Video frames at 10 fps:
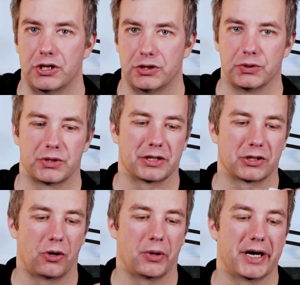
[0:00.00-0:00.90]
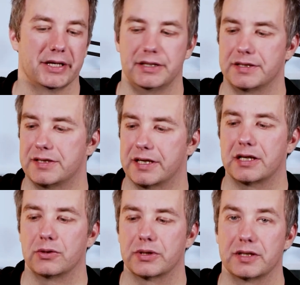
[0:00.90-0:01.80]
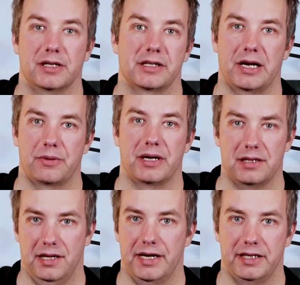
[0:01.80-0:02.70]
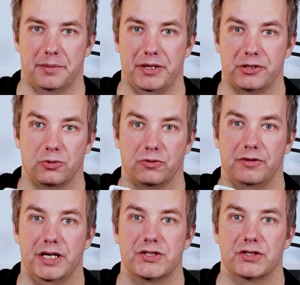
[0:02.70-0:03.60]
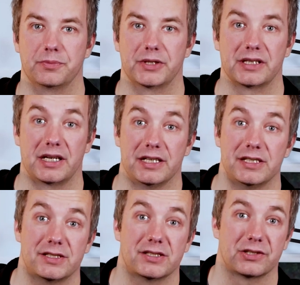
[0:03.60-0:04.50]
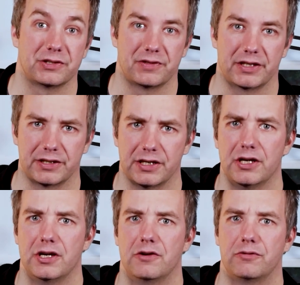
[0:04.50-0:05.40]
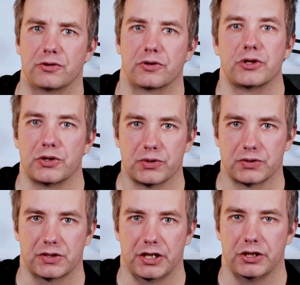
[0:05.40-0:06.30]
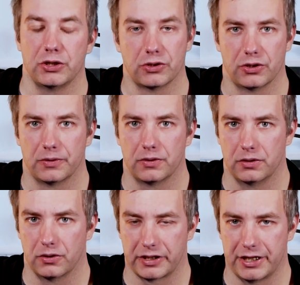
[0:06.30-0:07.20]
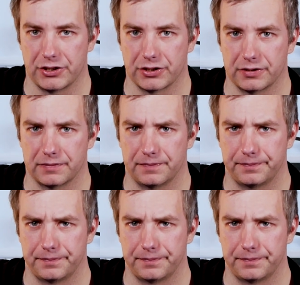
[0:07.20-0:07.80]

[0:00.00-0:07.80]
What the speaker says: you can go ahead and take a look at Aqara lineup and you will find something that is certified for use in your location.